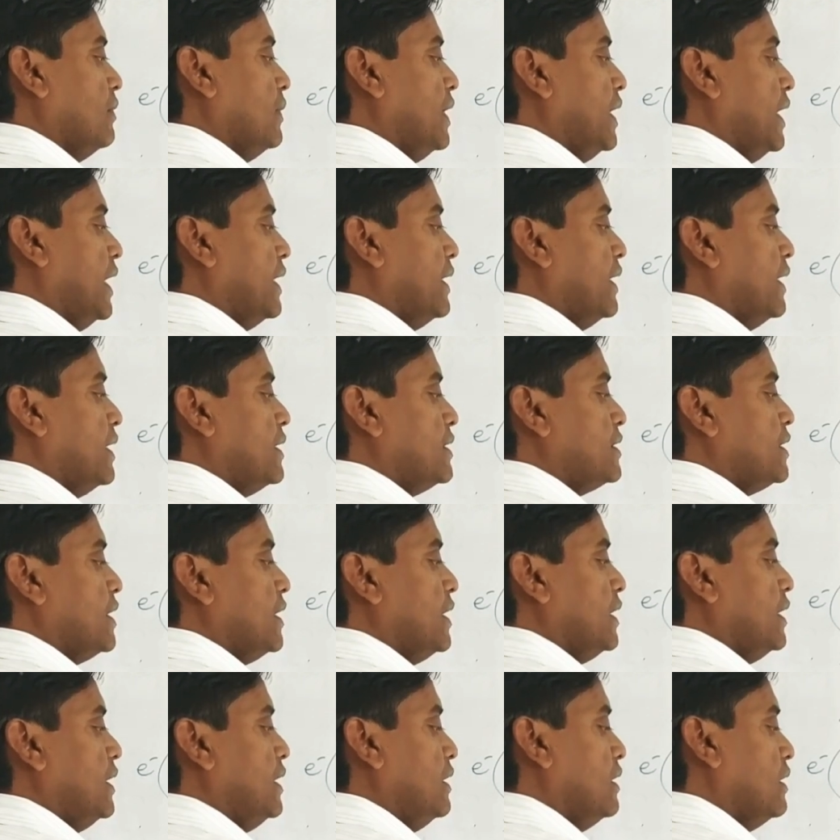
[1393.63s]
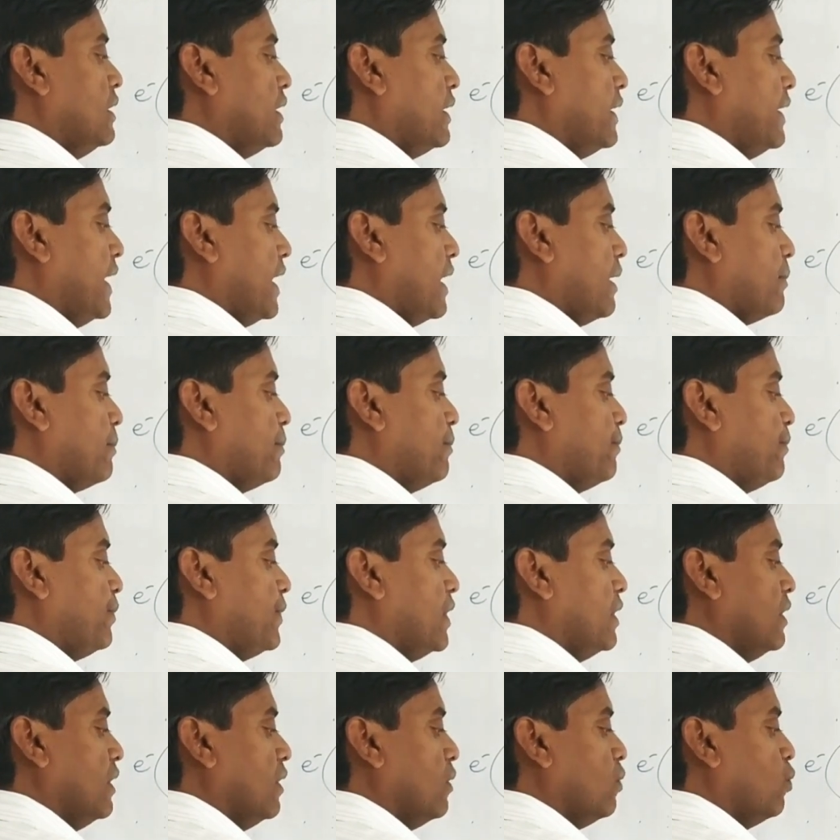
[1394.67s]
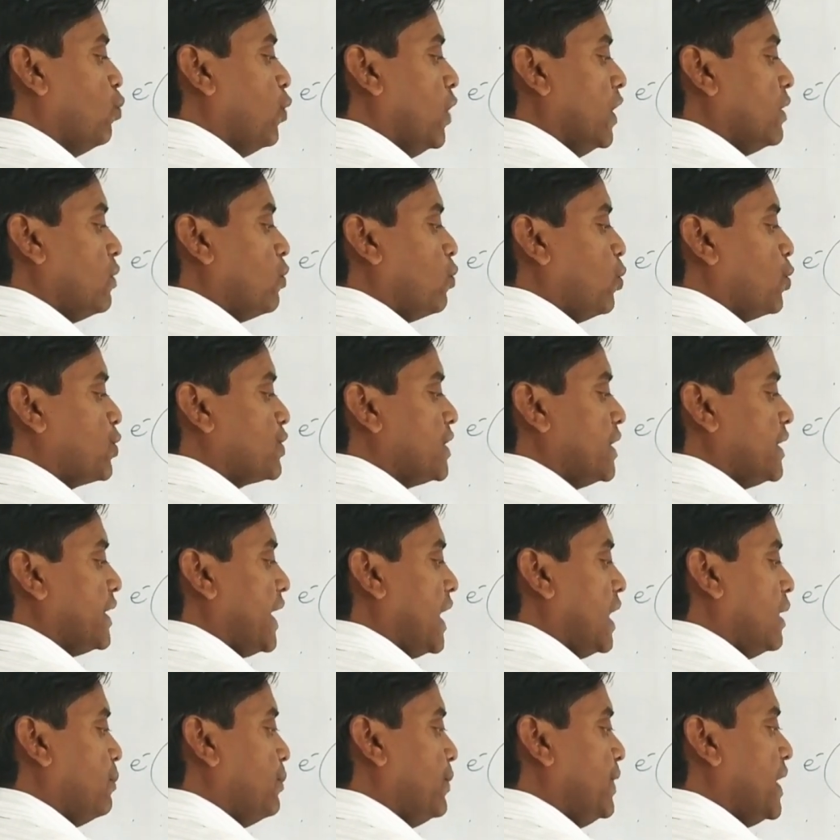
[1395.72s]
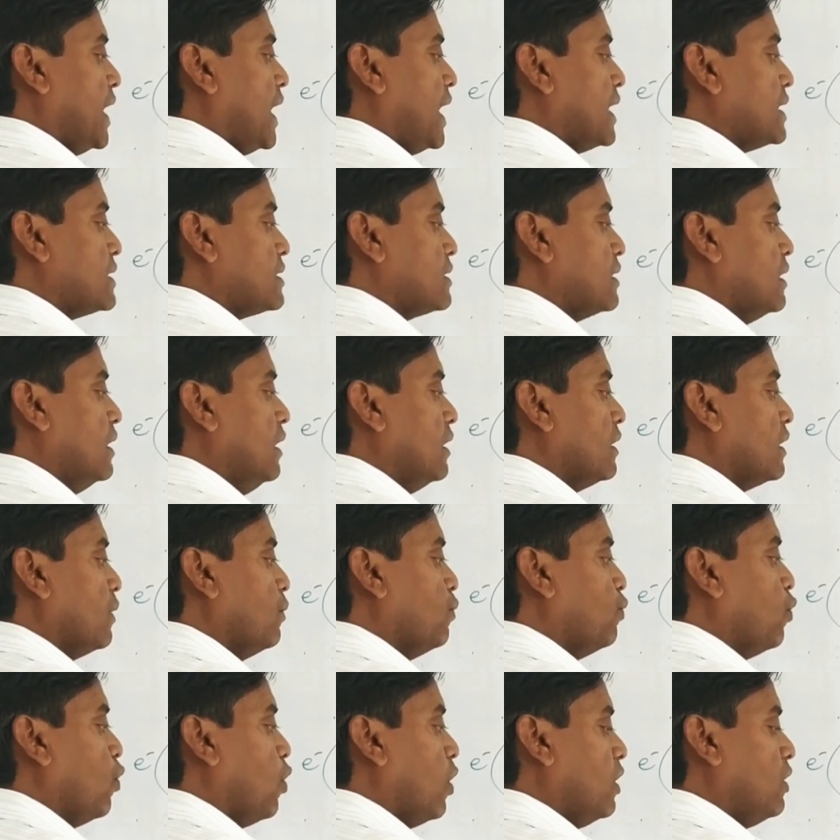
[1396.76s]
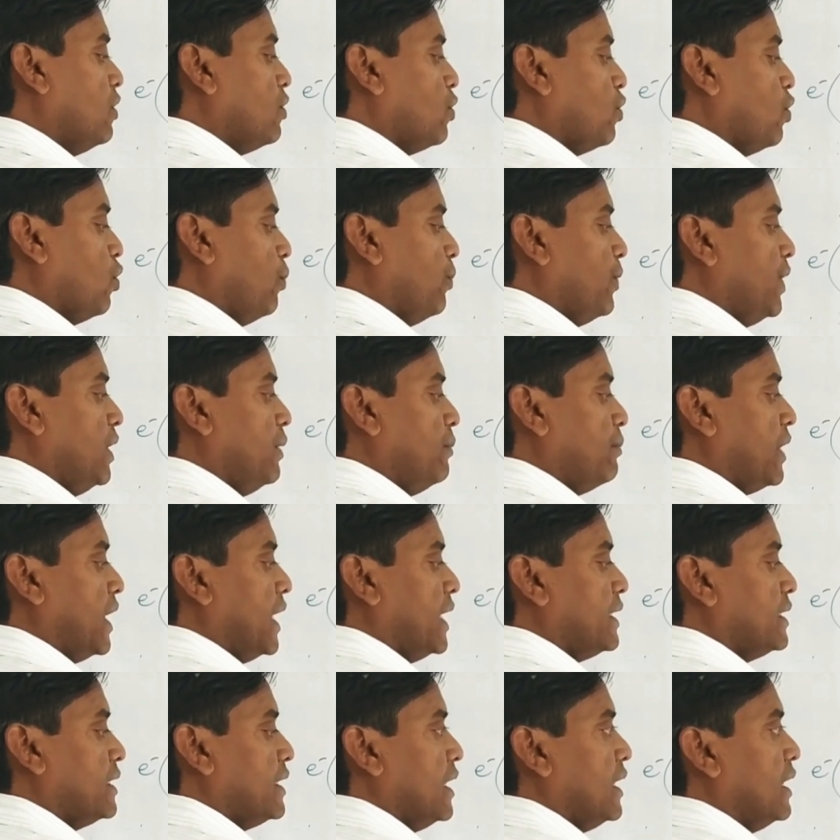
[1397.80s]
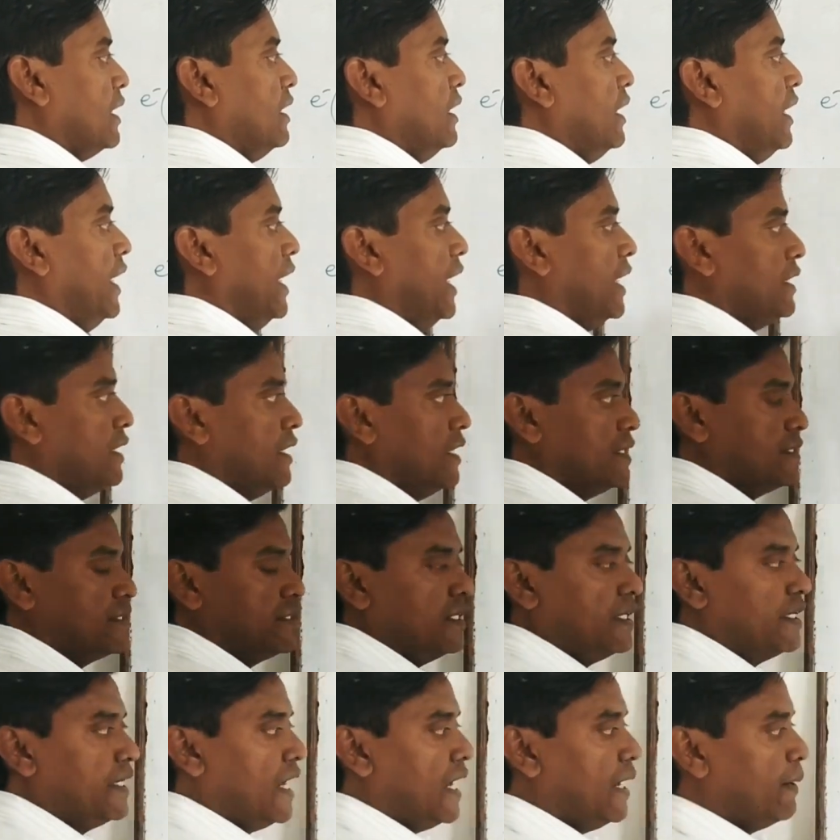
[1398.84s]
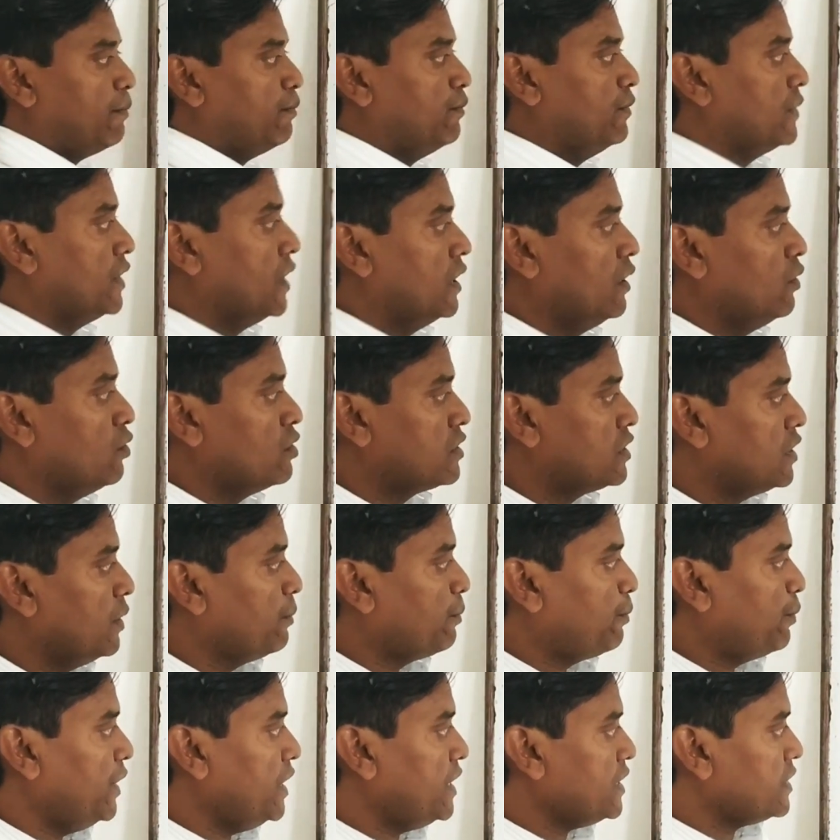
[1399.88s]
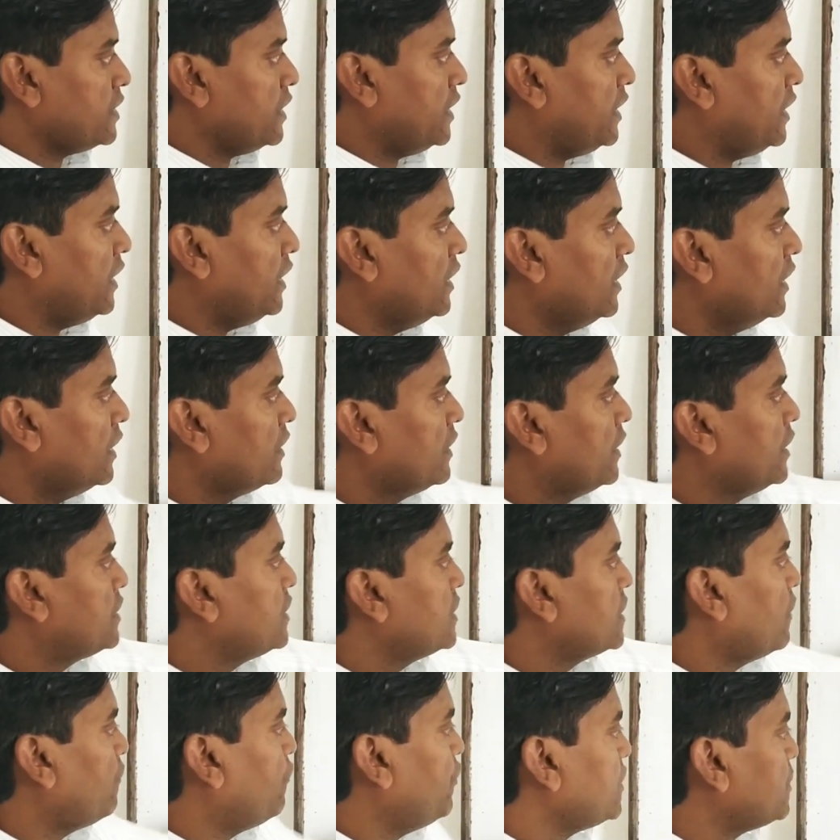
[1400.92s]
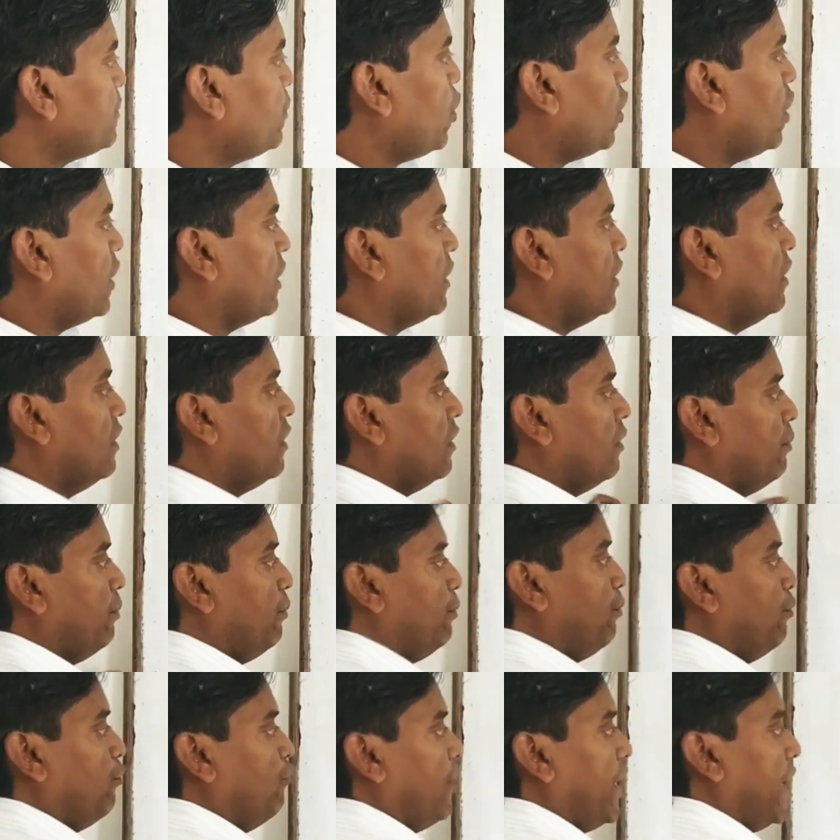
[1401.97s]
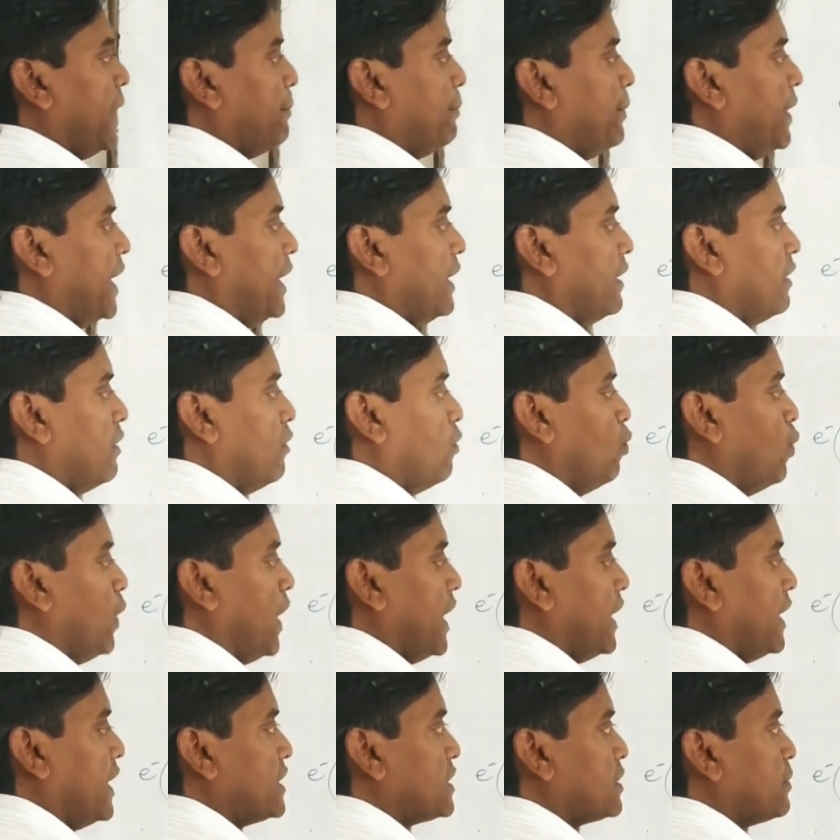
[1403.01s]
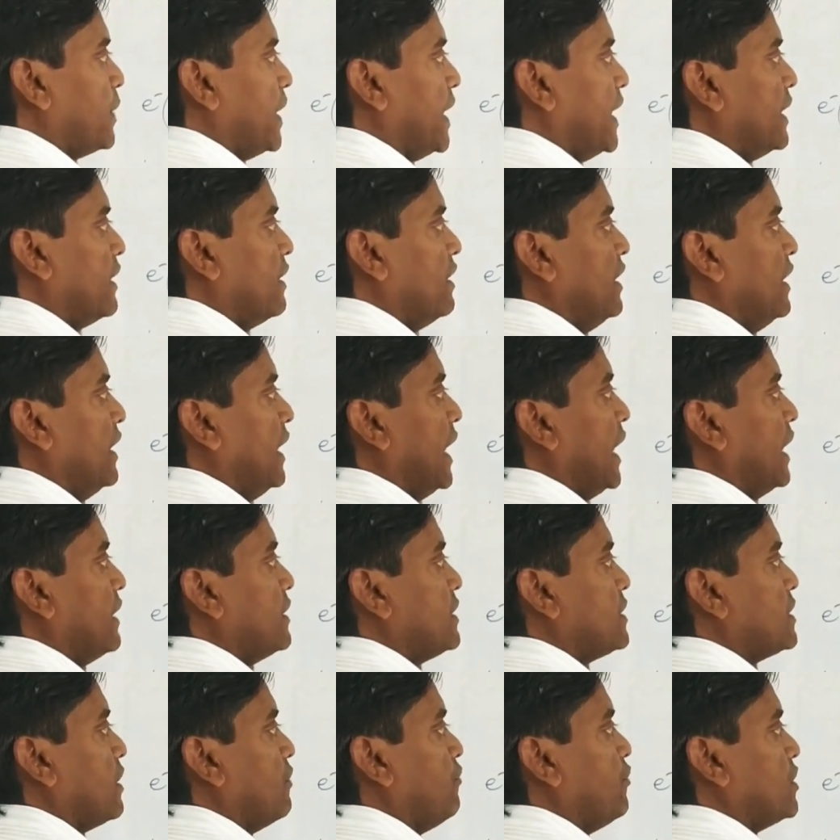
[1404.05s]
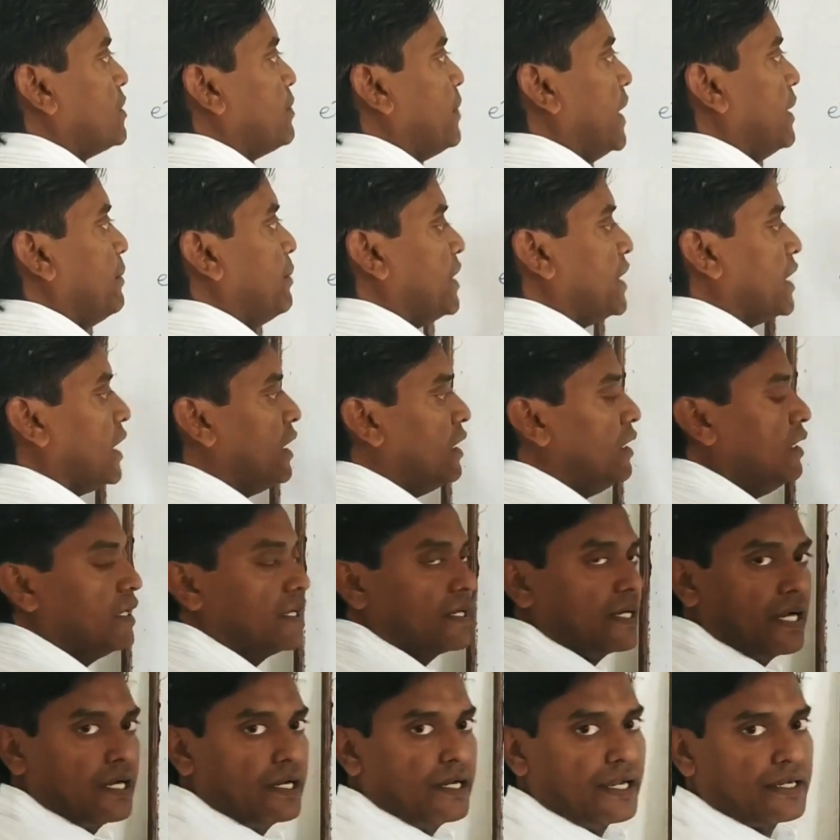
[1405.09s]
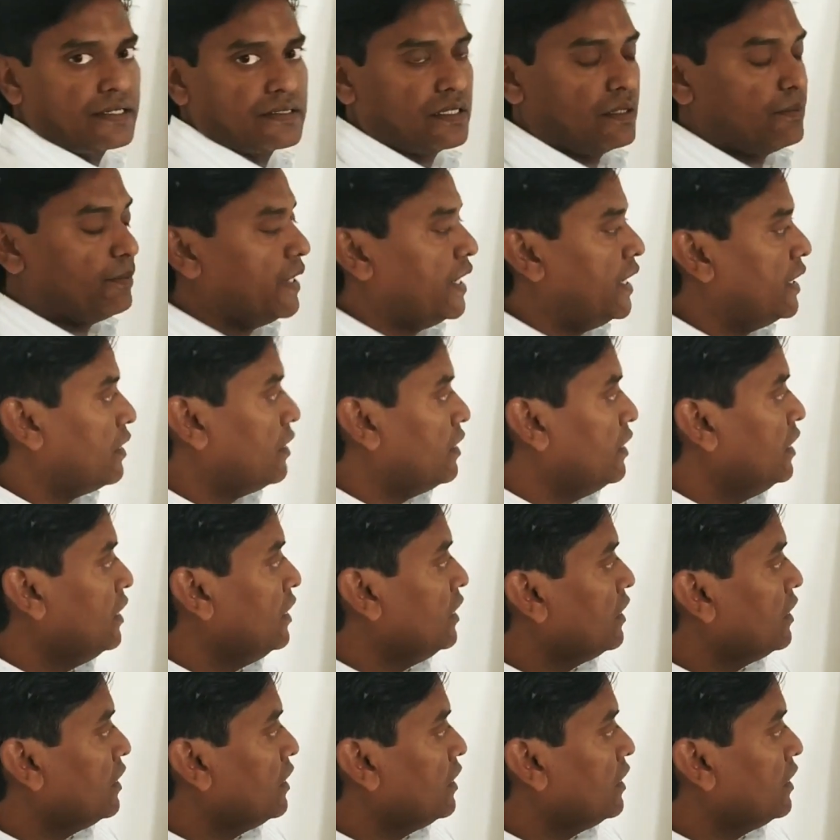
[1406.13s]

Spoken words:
Energy gap. One question can be asked, what do you mean by the energy gap? Then you simply say this is a which band? Valence band. And this is a which band? Beta? Conduction band.